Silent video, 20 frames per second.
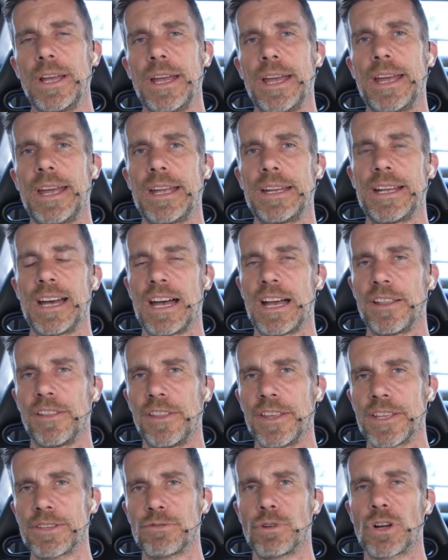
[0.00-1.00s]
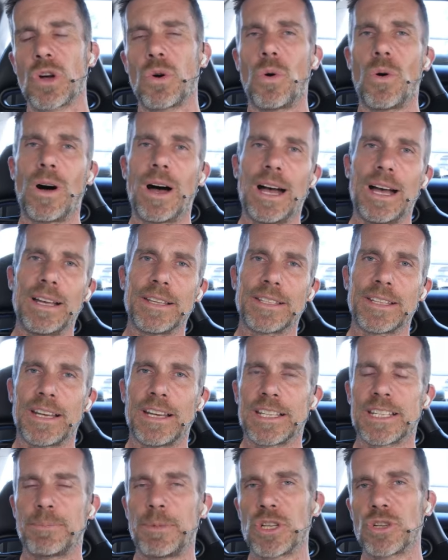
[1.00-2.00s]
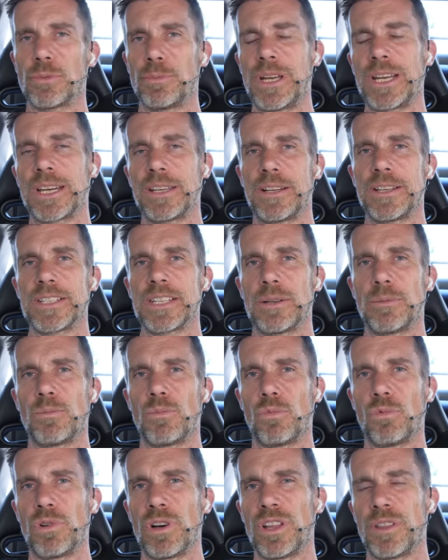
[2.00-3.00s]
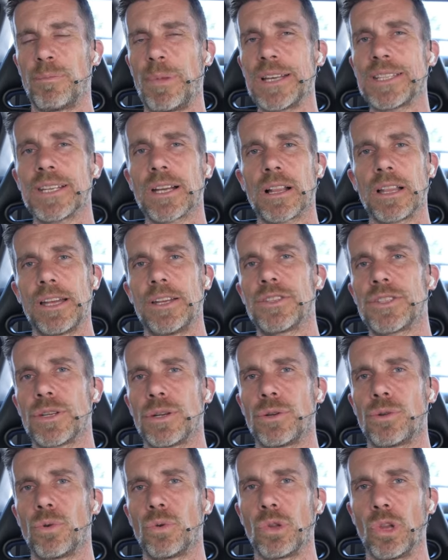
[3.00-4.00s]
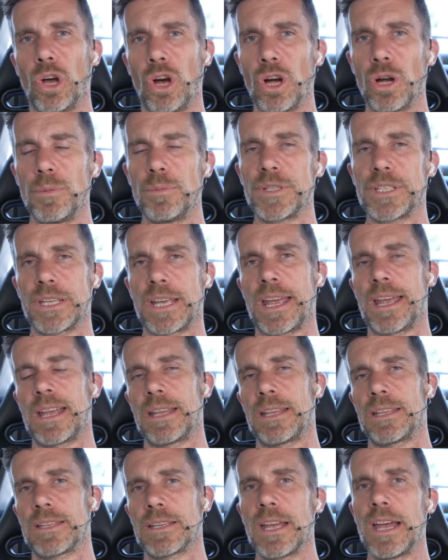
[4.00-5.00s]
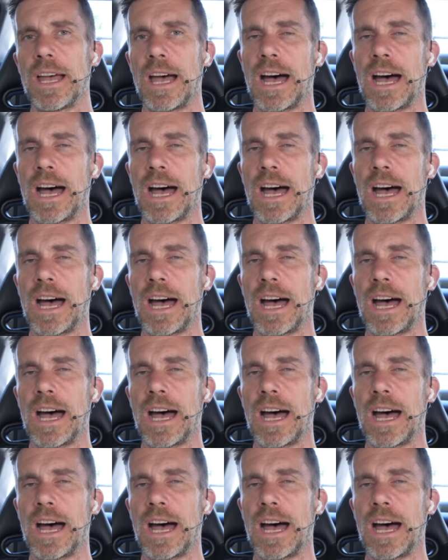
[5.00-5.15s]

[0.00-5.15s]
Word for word: And this requires a special mechanism with basically internal lobes and